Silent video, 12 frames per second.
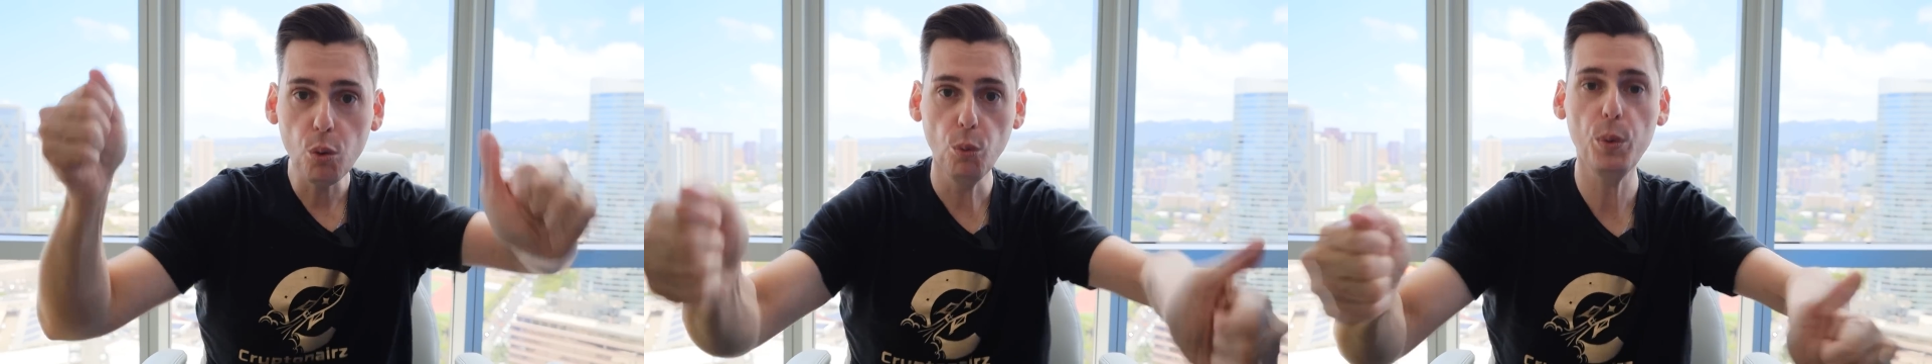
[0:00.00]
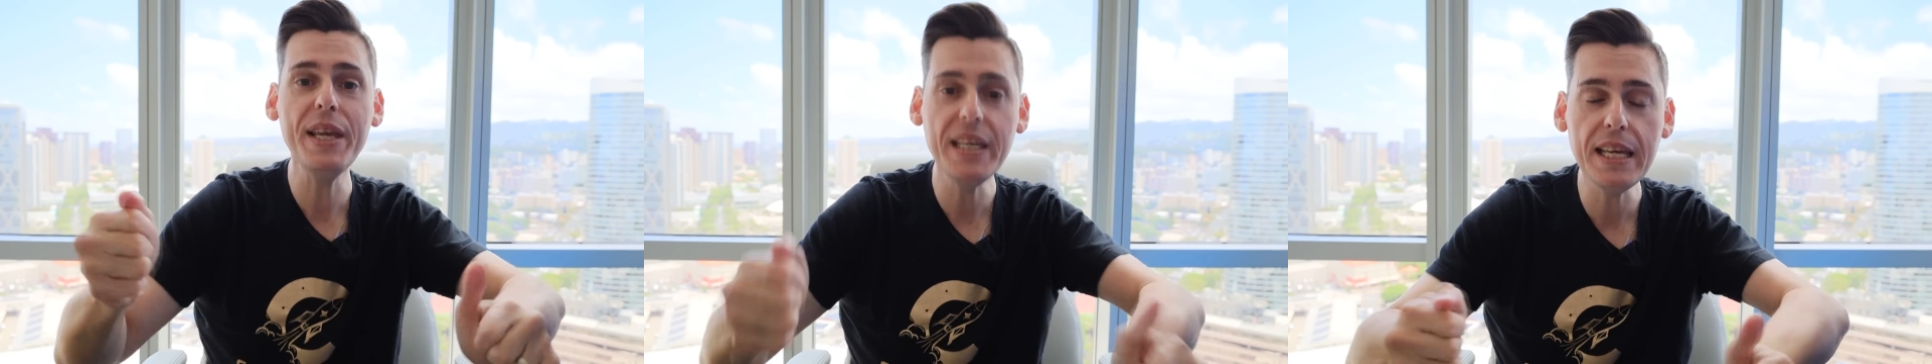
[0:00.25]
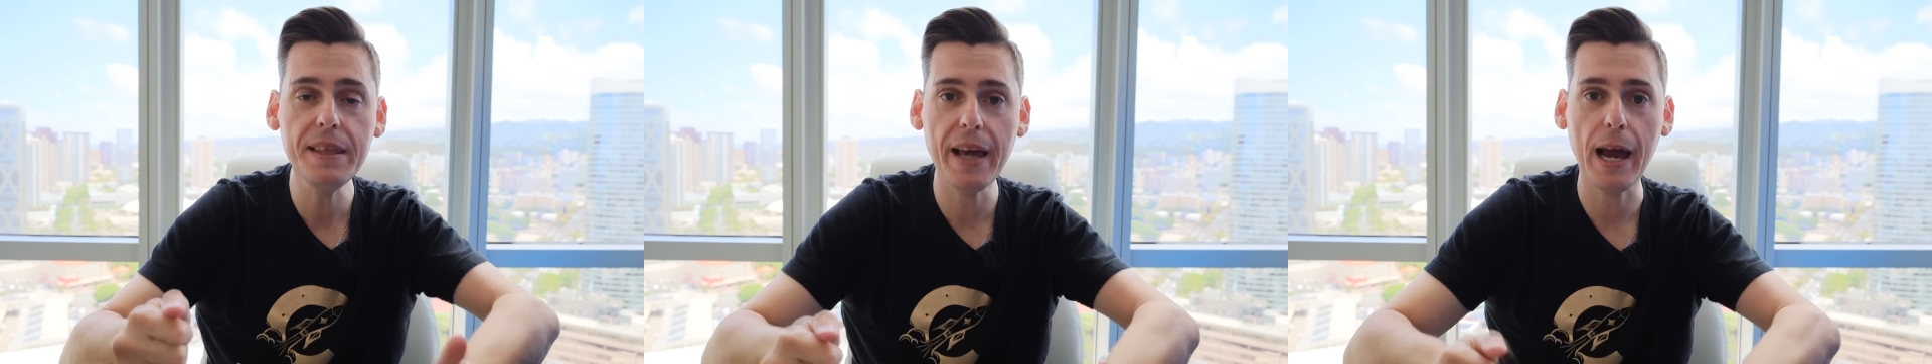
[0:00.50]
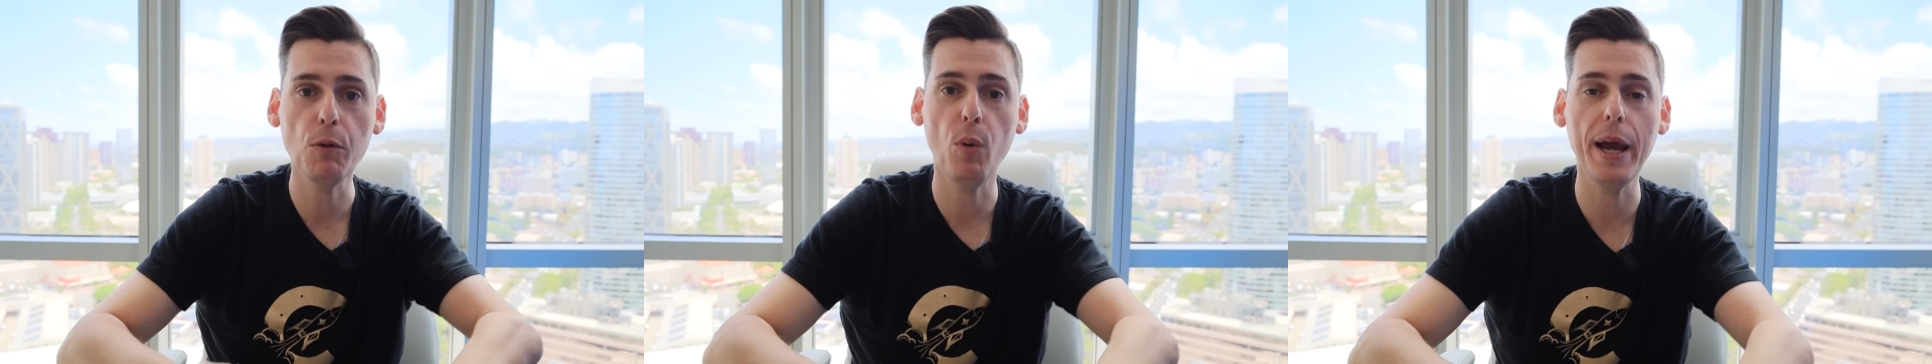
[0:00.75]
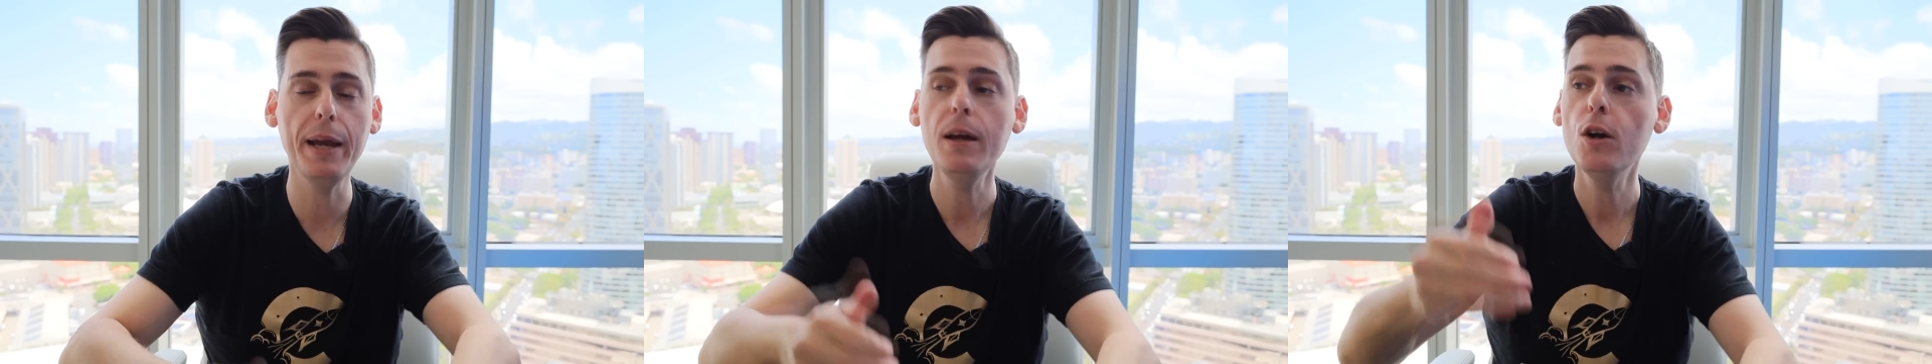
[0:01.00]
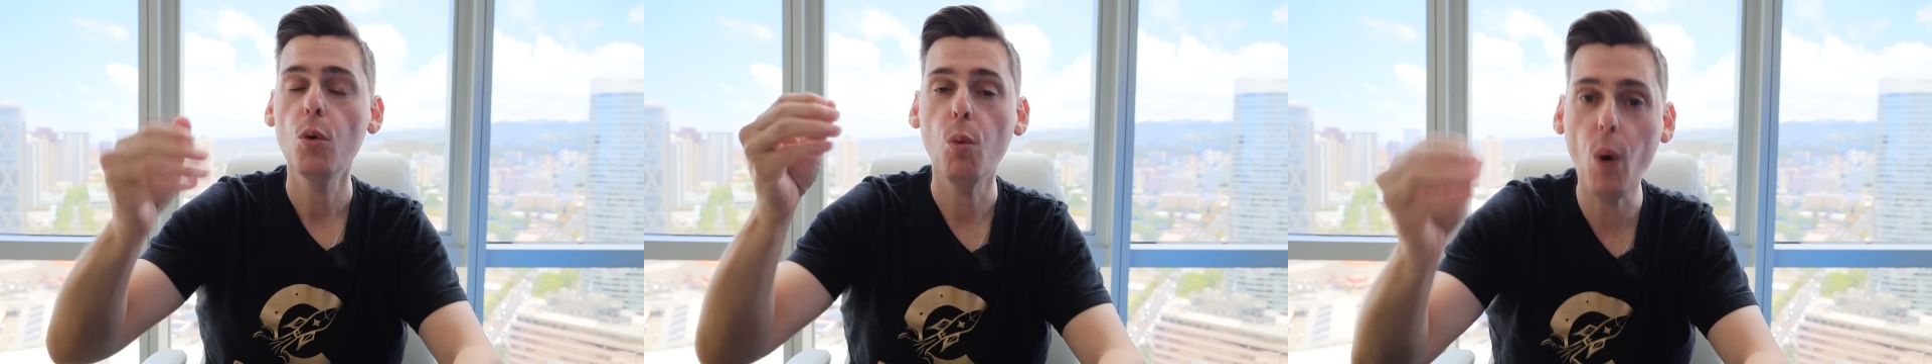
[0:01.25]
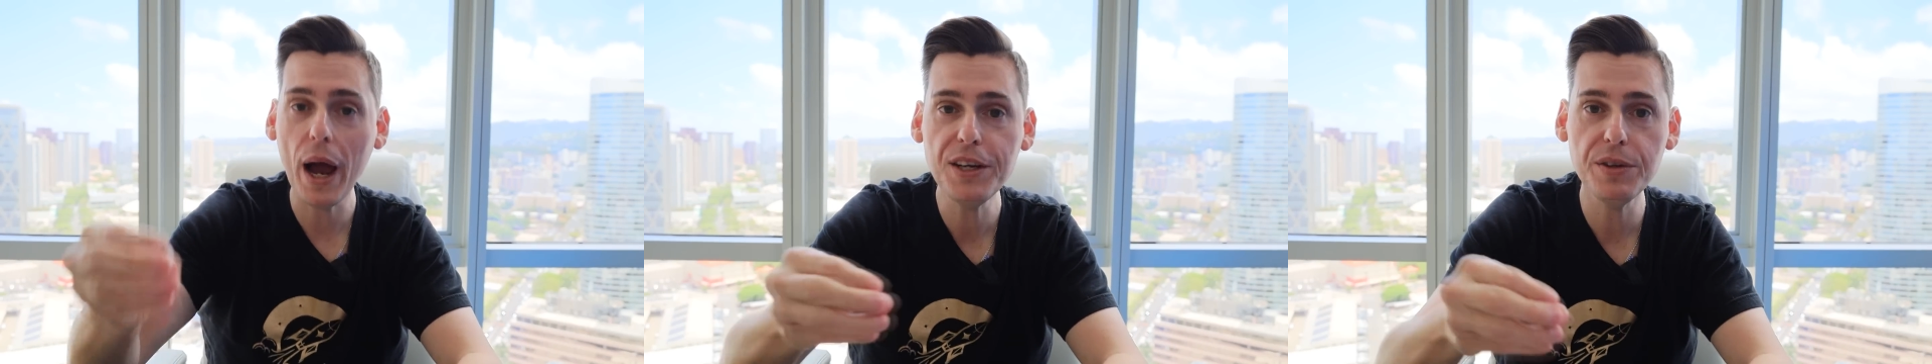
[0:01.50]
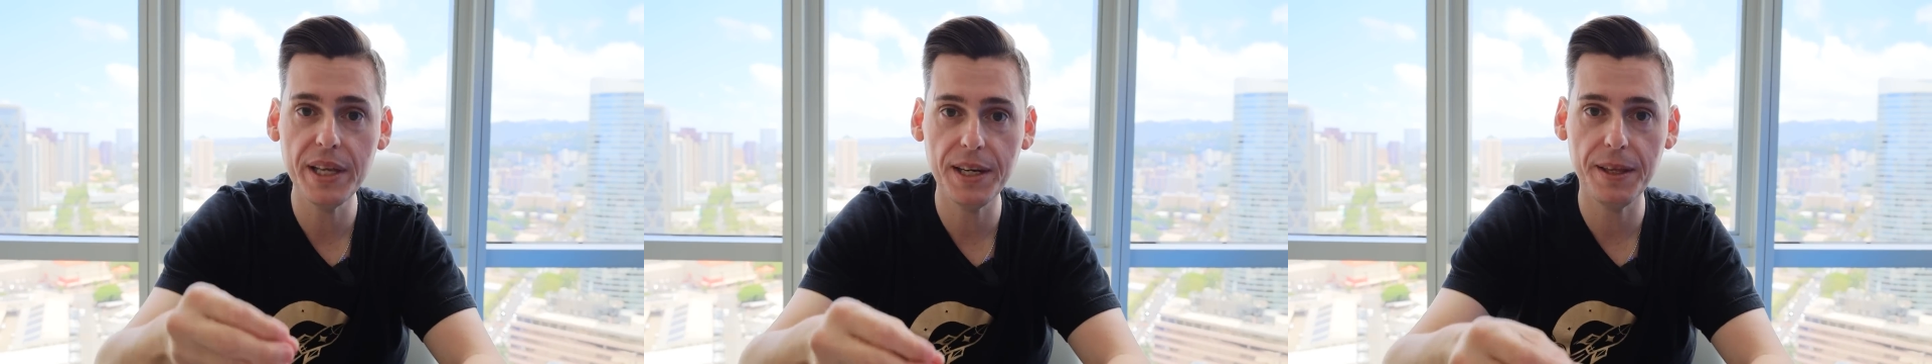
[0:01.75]
We need that. Why
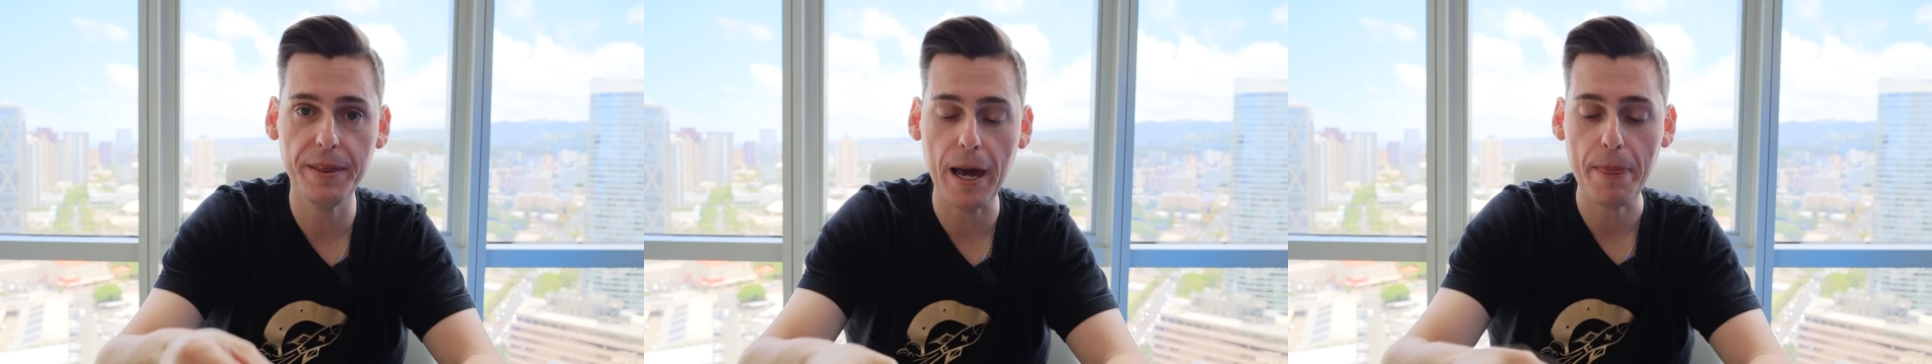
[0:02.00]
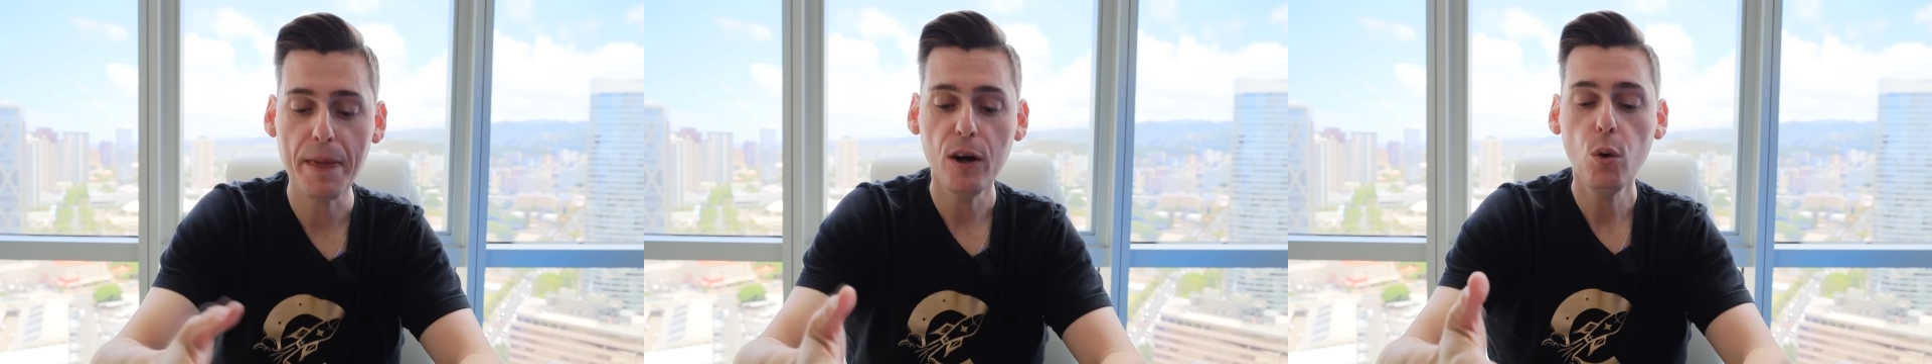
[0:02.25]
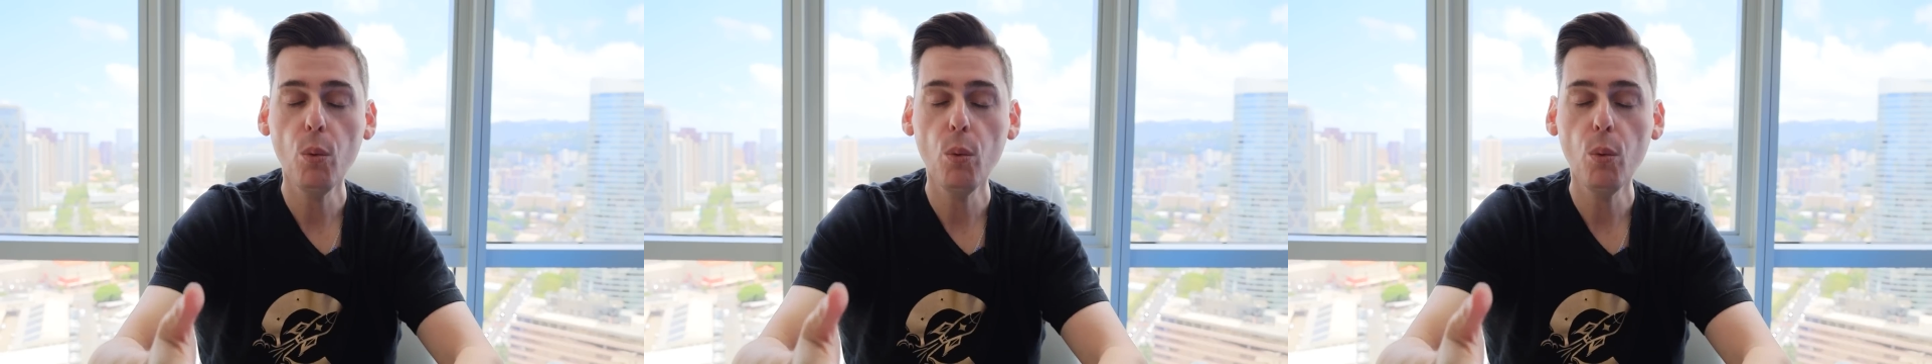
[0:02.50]
do they need that?